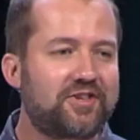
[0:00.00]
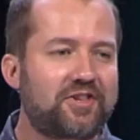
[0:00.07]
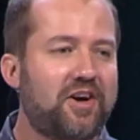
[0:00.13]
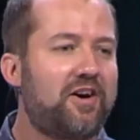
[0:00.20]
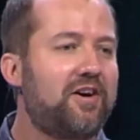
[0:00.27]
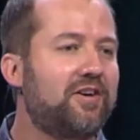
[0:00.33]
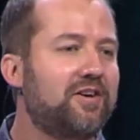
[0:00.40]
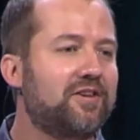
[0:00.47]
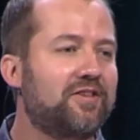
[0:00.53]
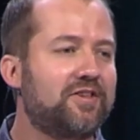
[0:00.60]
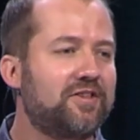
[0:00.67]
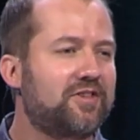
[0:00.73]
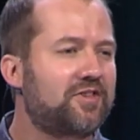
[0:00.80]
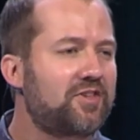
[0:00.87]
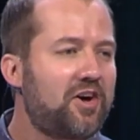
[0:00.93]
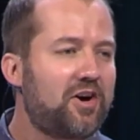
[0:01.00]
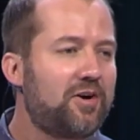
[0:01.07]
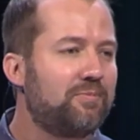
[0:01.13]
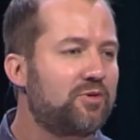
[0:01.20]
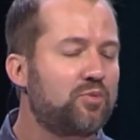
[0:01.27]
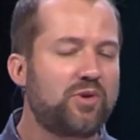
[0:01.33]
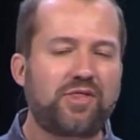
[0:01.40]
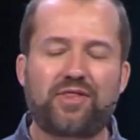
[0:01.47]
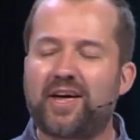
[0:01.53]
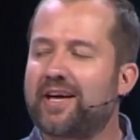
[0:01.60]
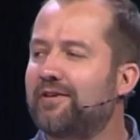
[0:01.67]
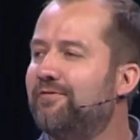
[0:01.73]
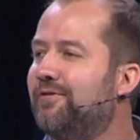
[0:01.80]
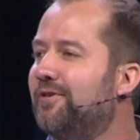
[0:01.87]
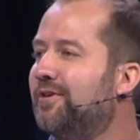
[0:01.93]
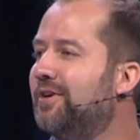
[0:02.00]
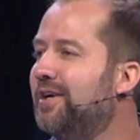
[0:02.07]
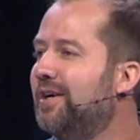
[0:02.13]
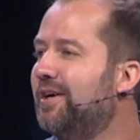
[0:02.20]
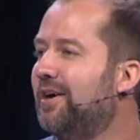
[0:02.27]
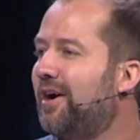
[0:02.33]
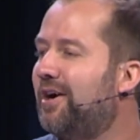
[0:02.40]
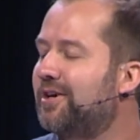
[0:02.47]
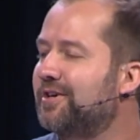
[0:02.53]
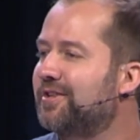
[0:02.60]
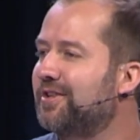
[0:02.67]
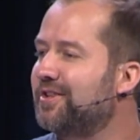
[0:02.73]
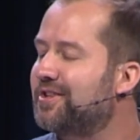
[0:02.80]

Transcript: songs and psalms with thankful hearts.